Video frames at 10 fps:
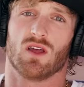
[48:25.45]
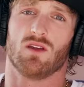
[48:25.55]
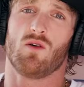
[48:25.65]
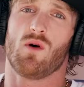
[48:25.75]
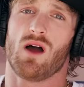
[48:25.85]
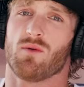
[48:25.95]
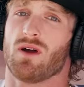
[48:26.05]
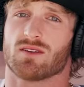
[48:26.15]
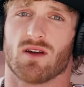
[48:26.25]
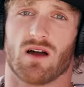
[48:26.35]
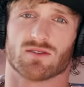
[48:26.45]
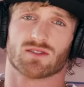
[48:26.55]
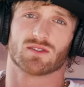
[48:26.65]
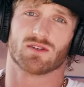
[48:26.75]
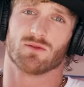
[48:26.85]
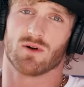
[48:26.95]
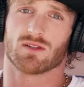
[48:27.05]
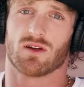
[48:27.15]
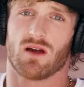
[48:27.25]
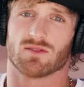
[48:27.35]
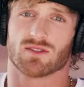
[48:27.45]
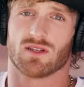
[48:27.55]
You know why? We're at their house. We're at their house,